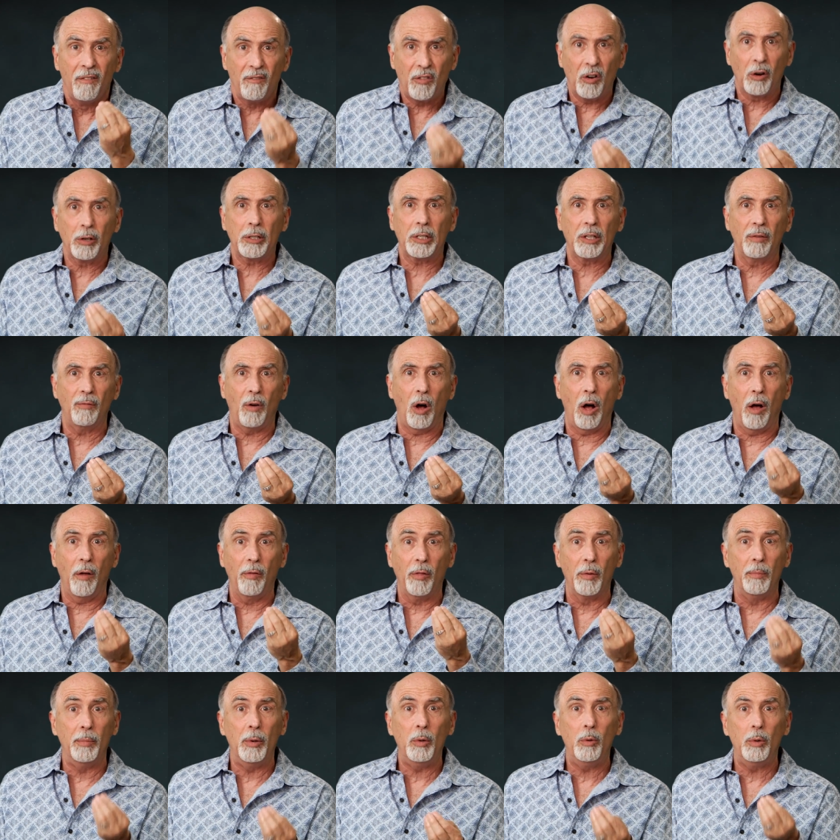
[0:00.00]
First of all,
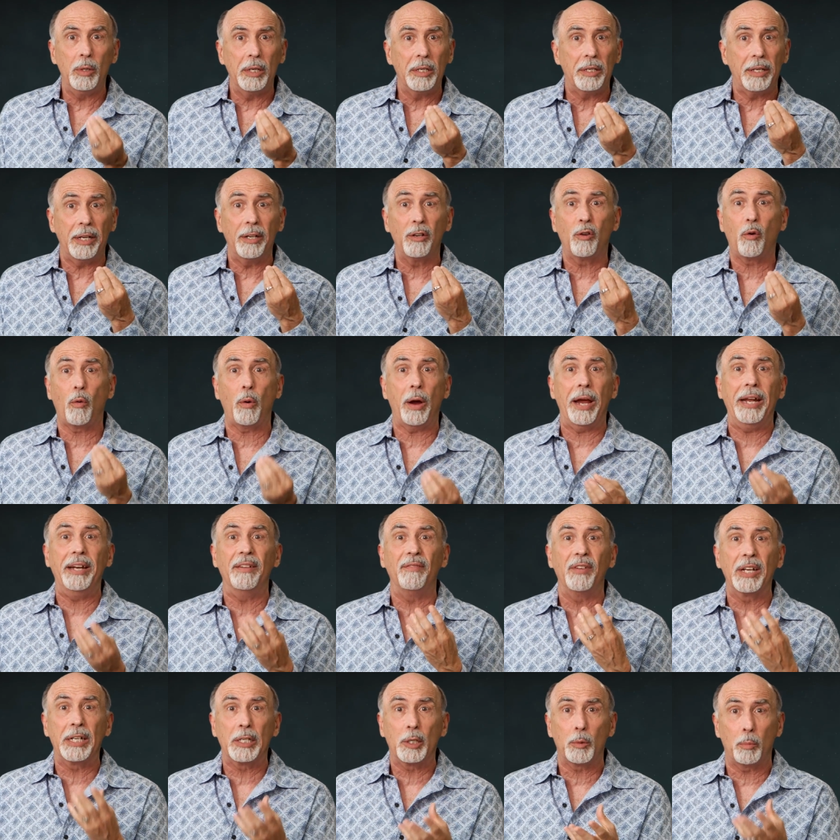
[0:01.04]
the moon is in
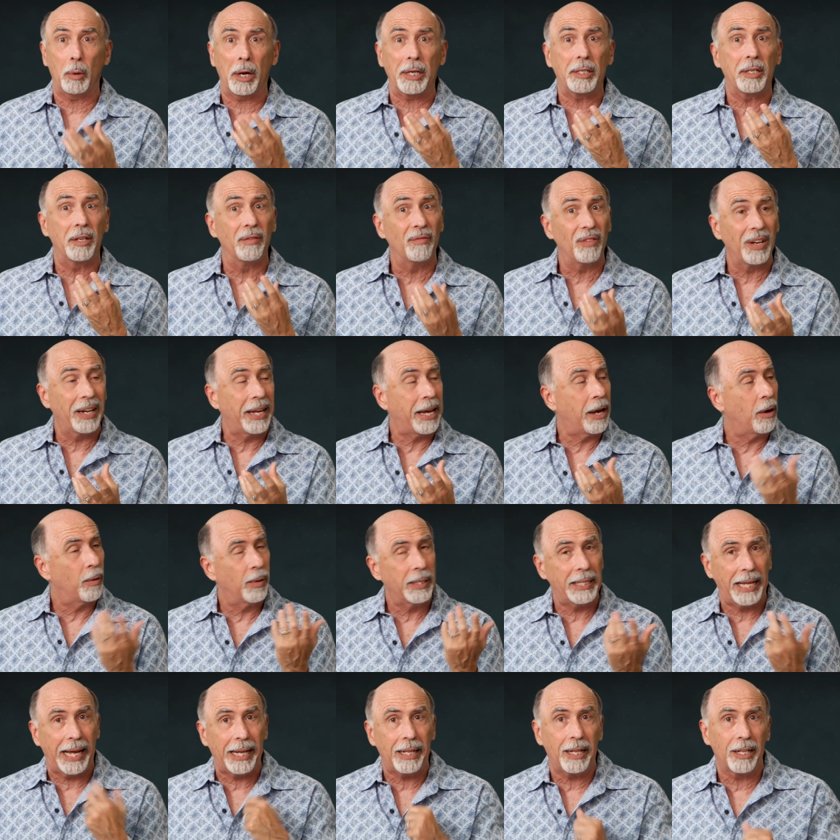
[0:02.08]
creative, expressive Leo,
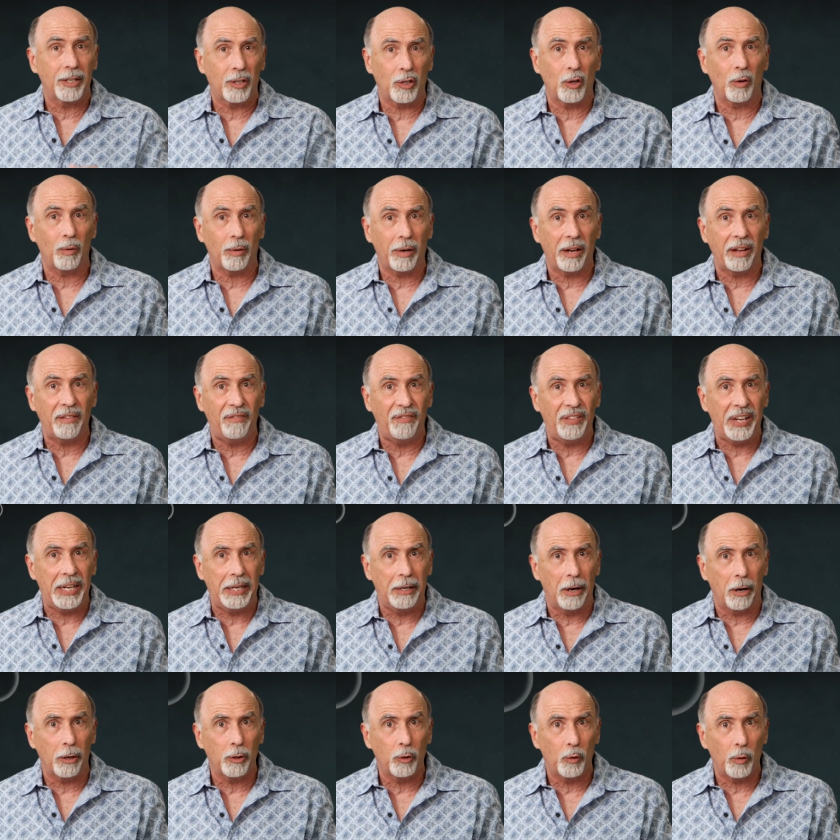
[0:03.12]
and that'll certainly
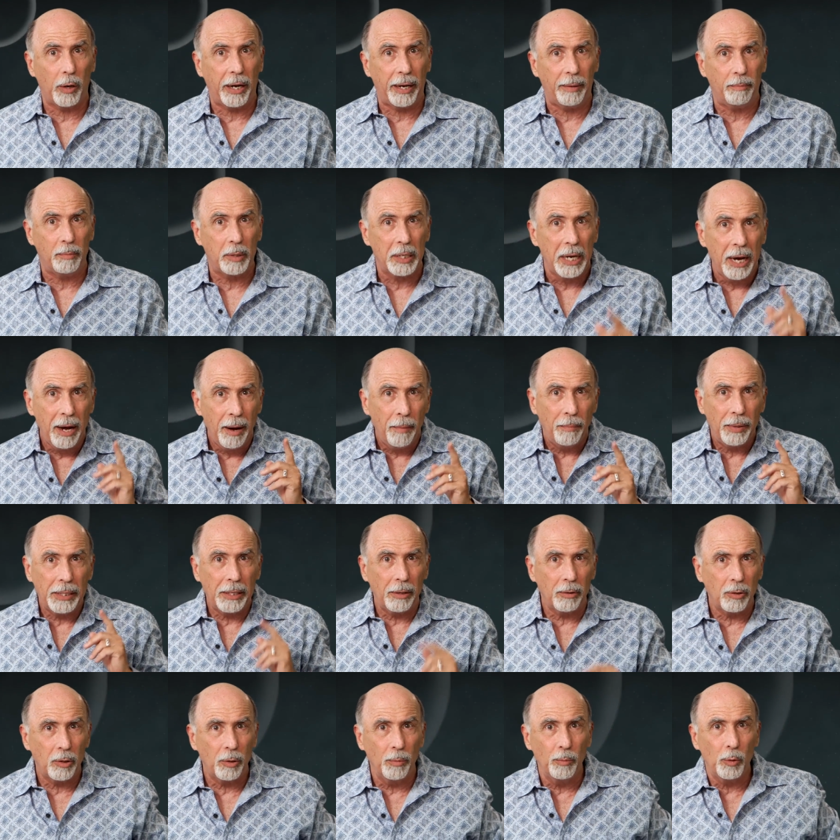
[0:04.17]
feed our dreams, but
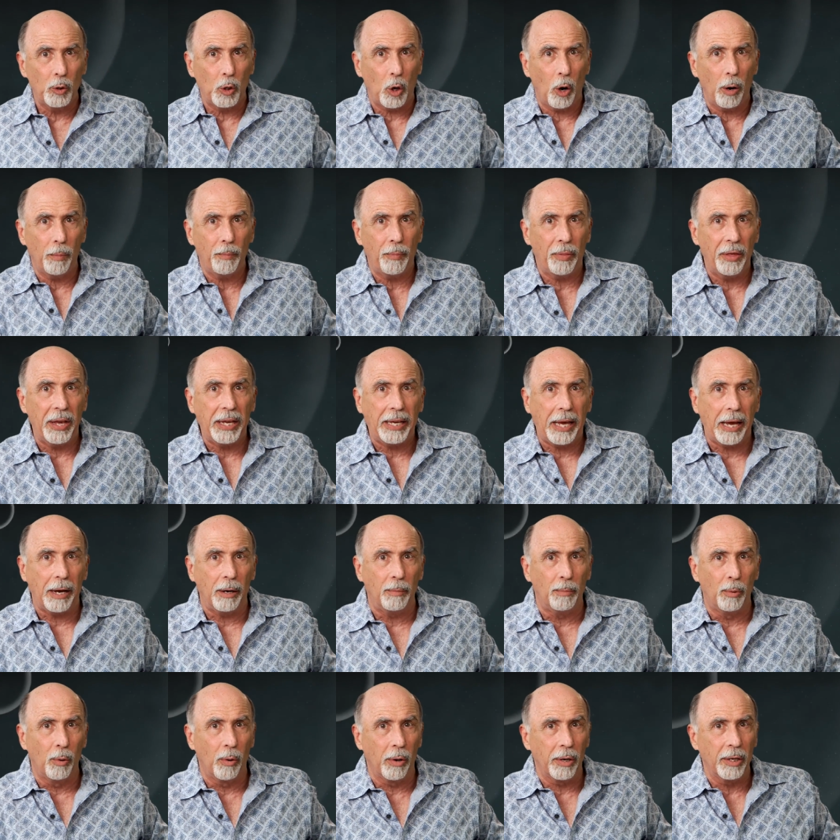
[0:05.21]
there's some sharp thinking
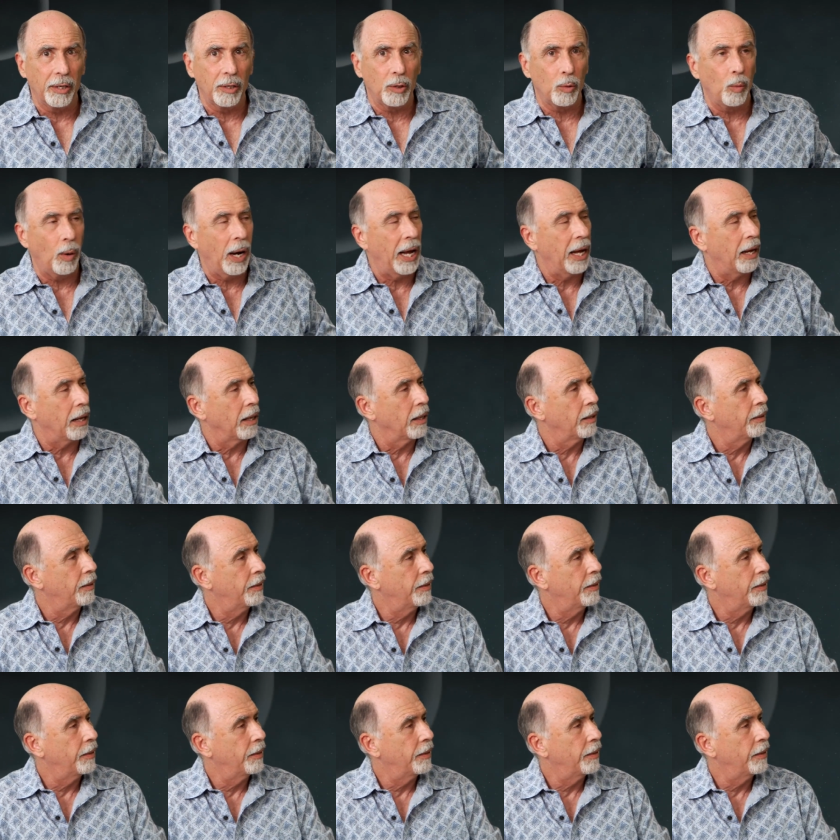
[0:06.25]
aboard as well.